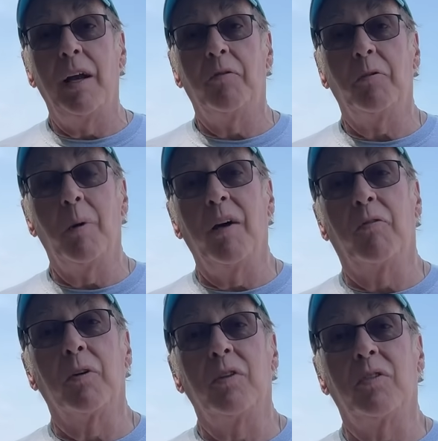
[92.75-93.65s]
up for my
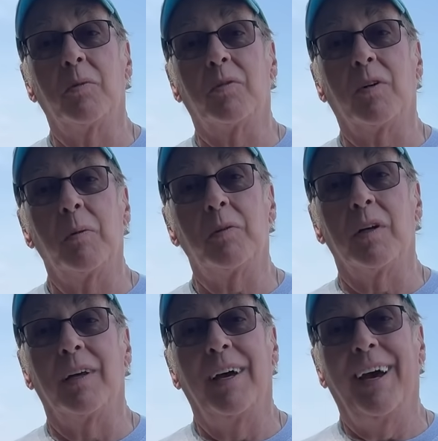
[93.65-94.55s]
free
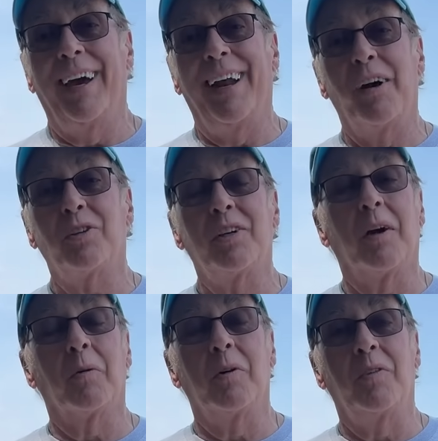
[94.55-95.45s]
subscription, and I'll
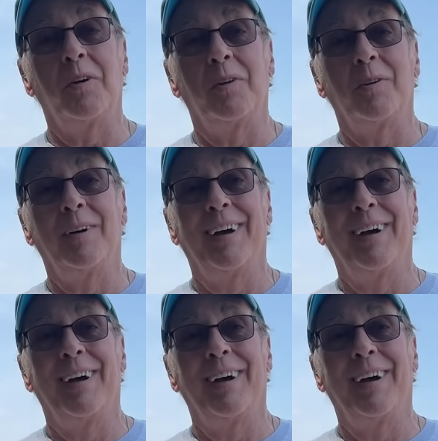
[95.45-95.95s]
share with you